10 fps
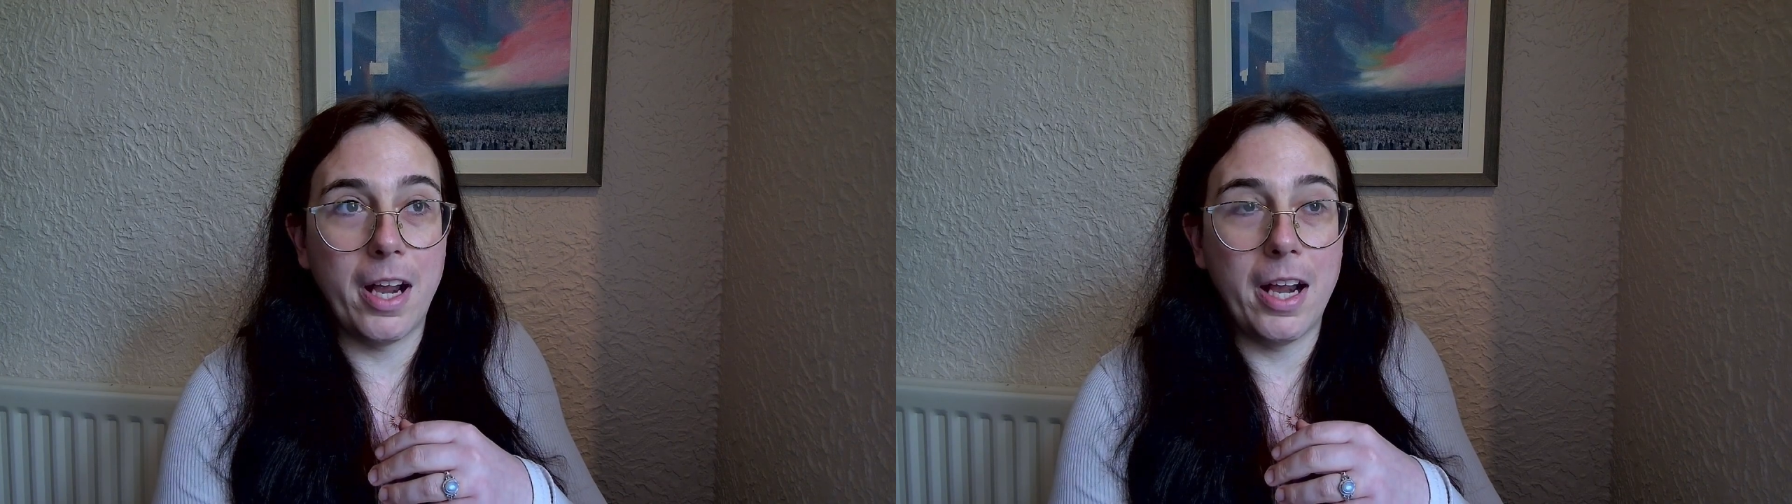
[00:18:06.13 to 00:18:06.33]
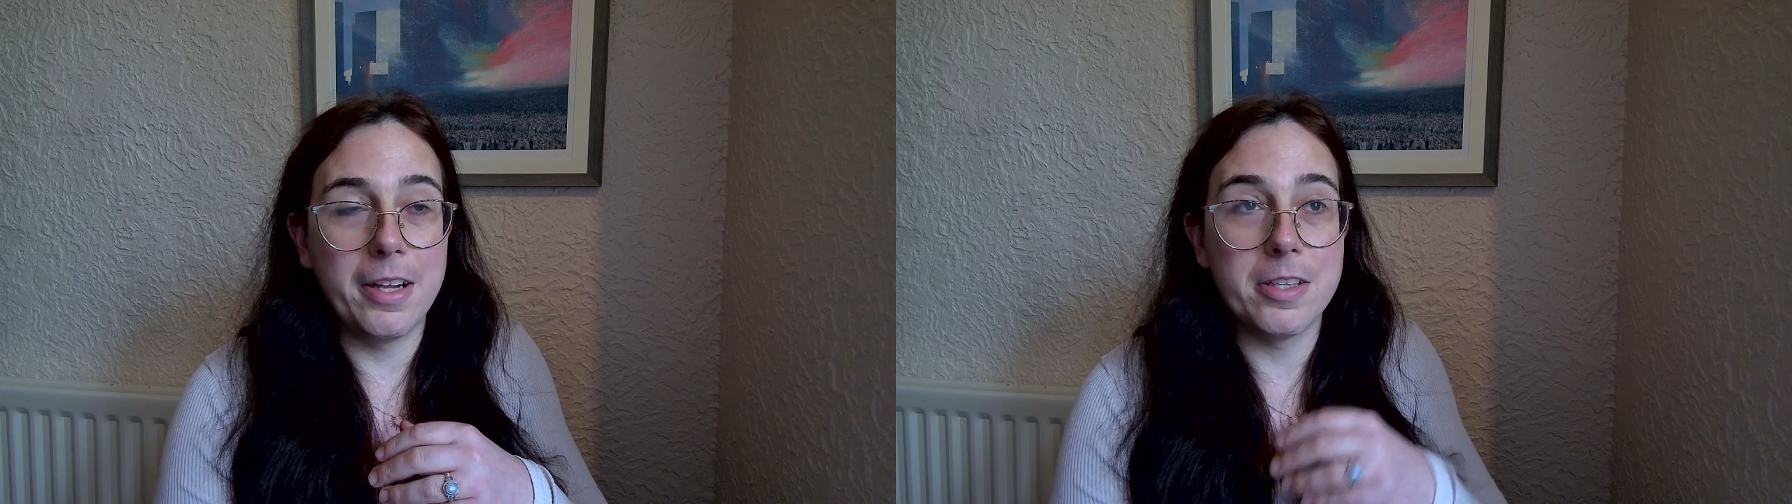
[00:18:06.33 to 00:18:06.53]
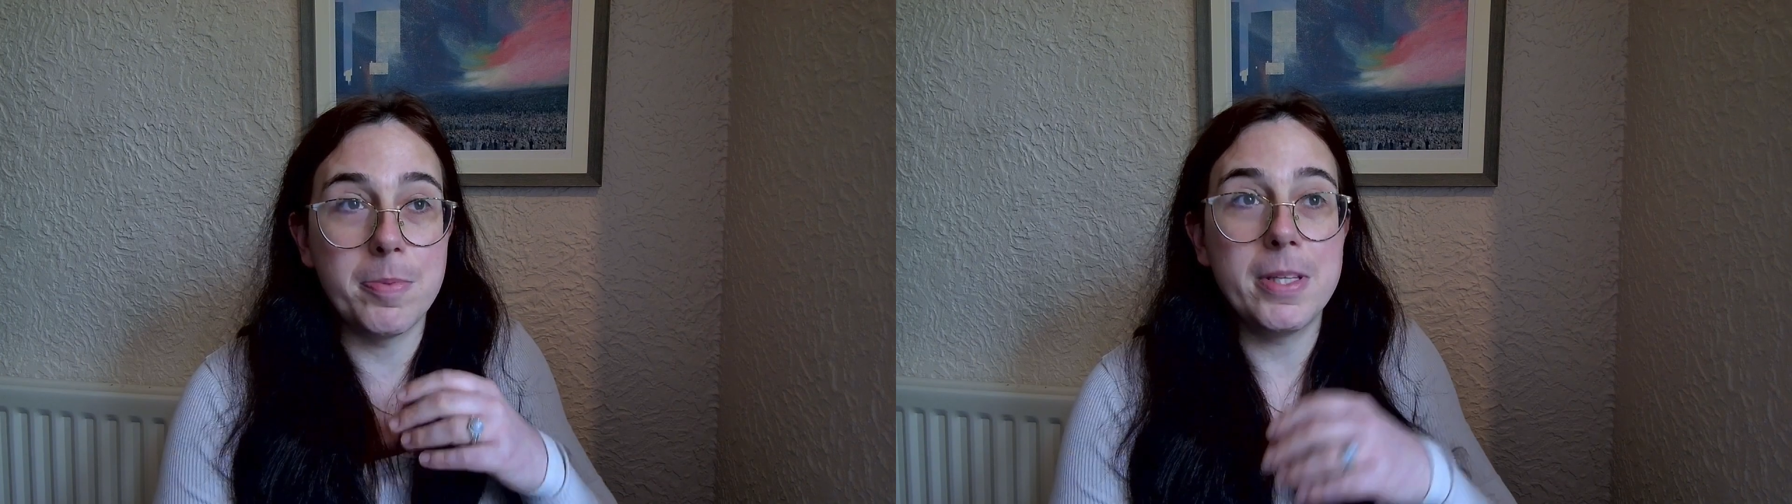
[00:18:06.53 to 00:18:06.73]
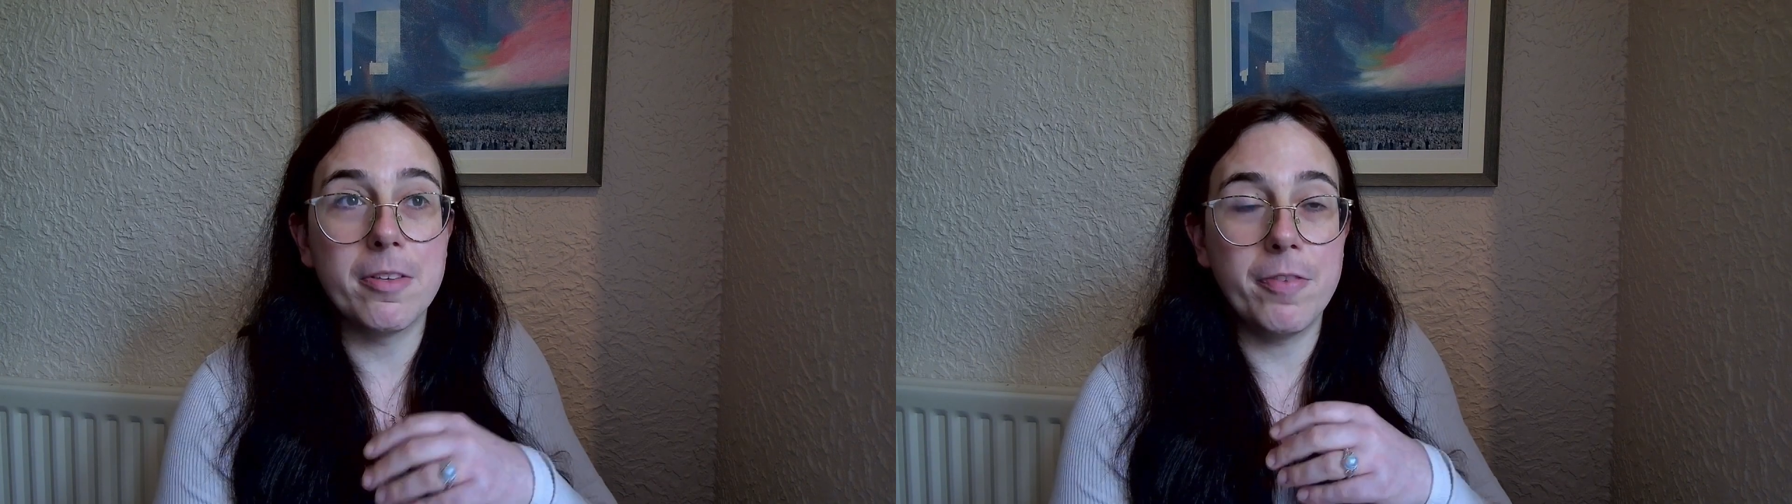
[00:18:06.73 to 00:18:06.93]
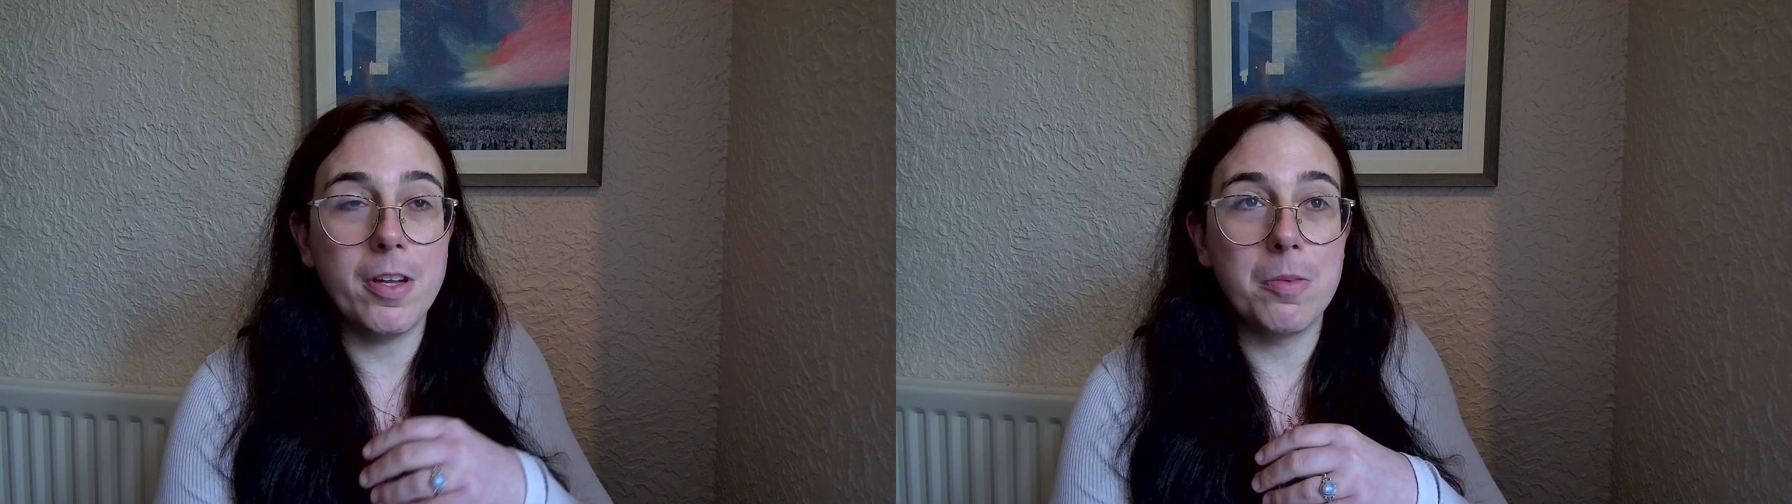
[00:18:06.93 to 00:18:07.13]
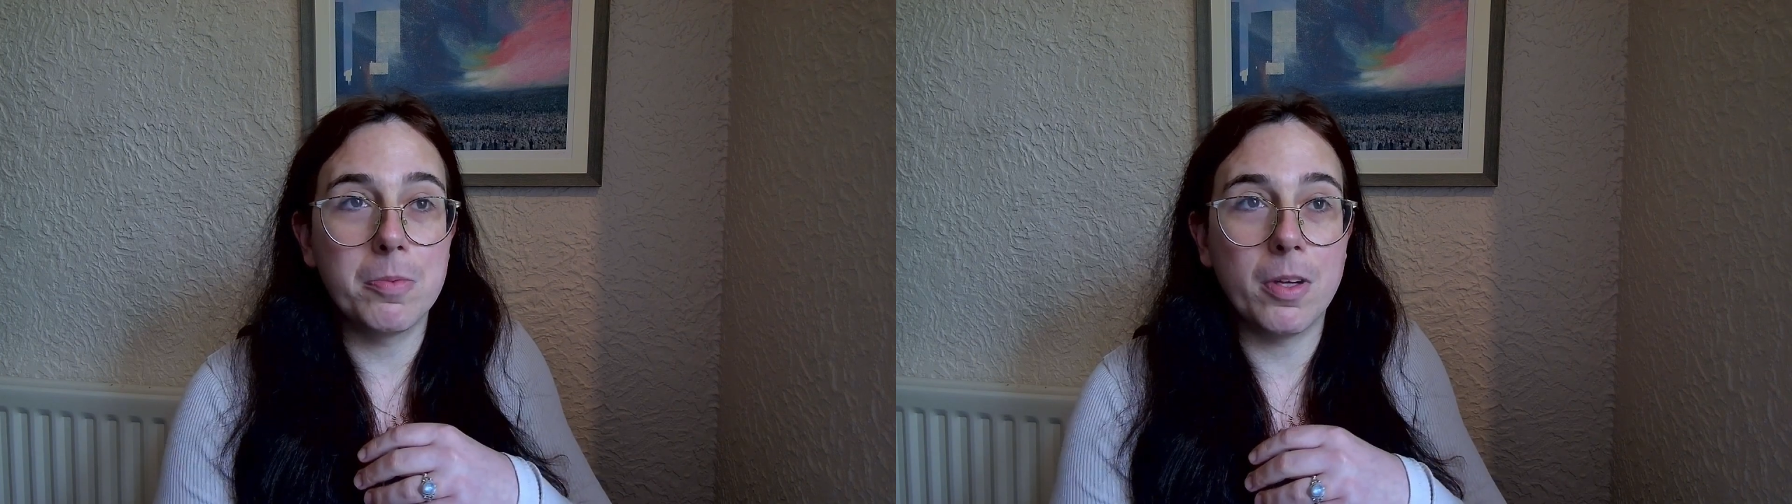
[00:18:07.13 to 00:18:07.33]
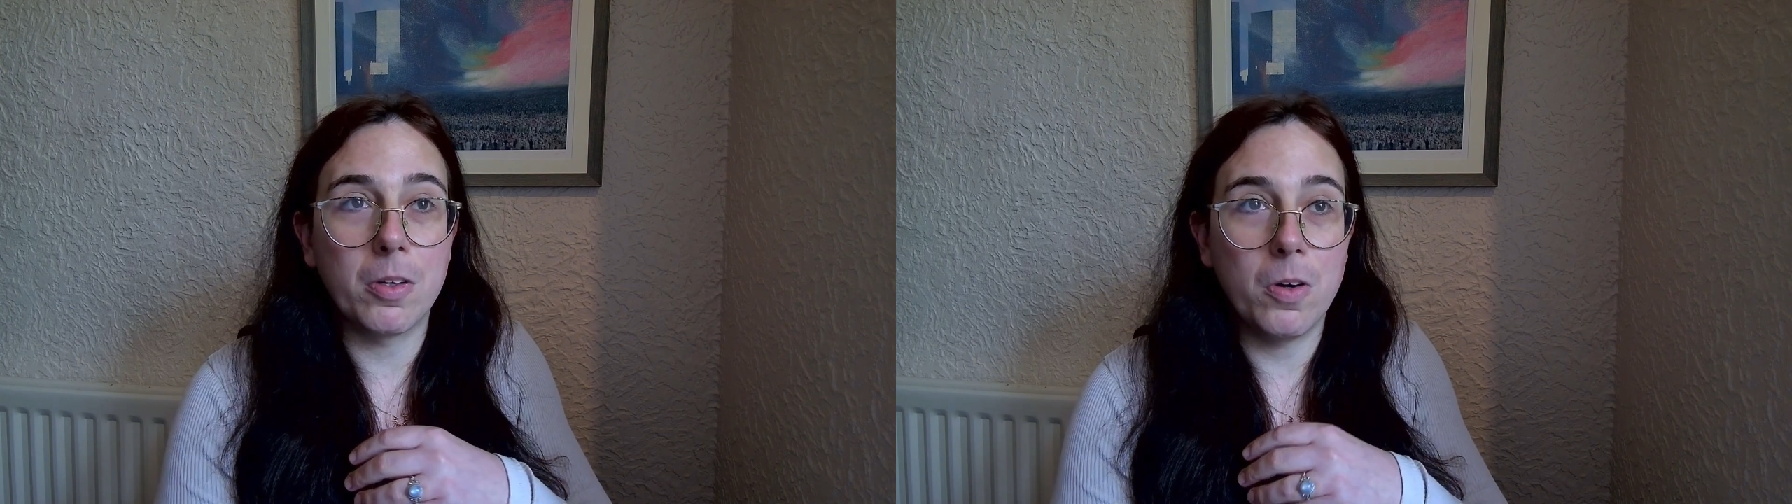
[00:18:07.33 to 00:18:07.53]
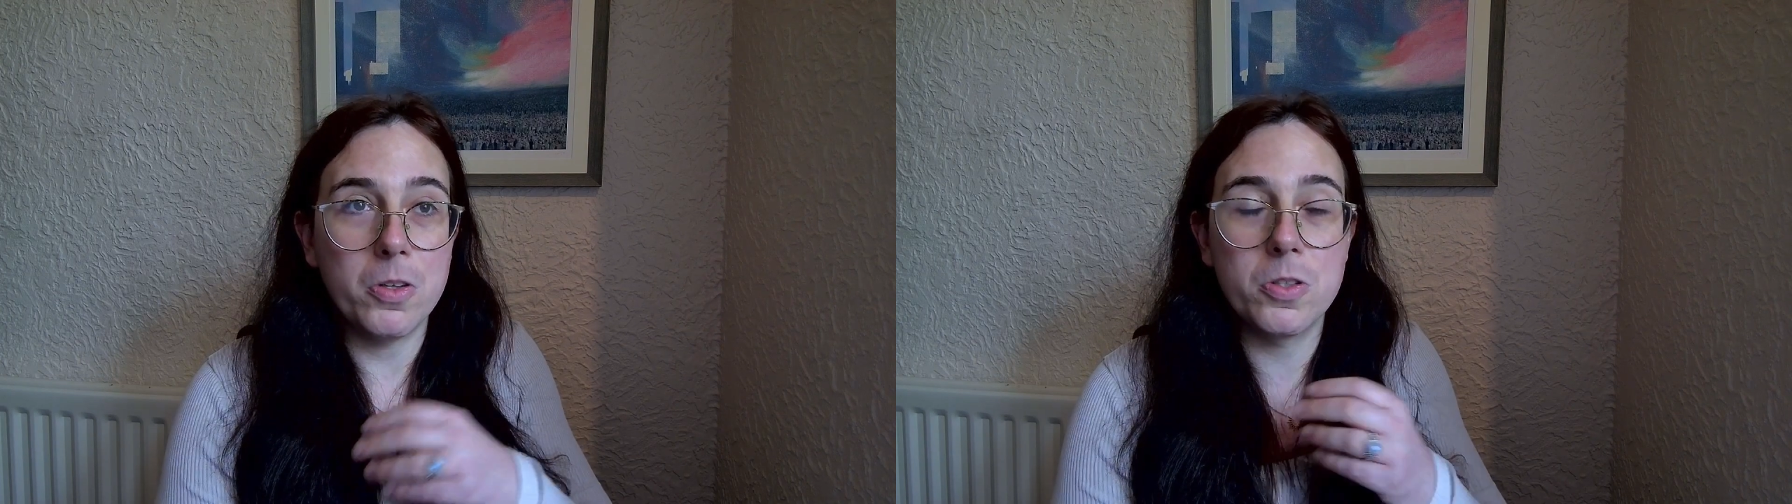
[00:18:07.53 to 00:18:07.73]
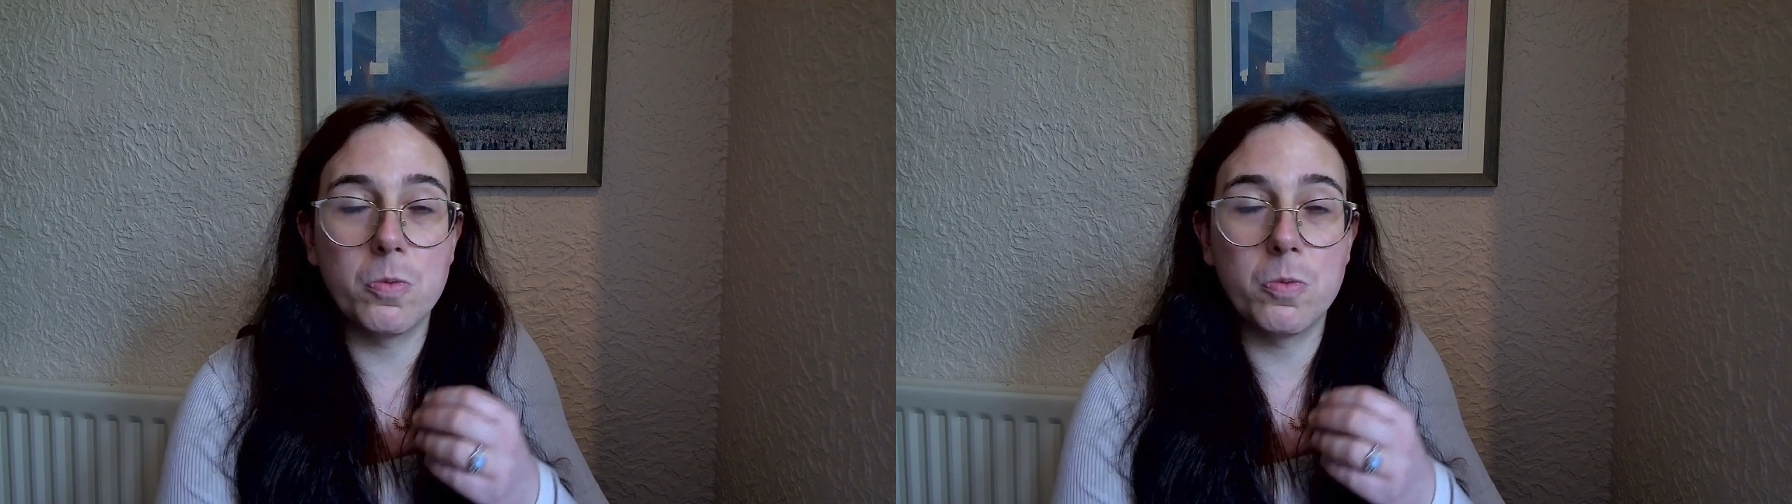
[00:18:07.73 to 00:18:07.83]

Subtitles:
and is being developed across the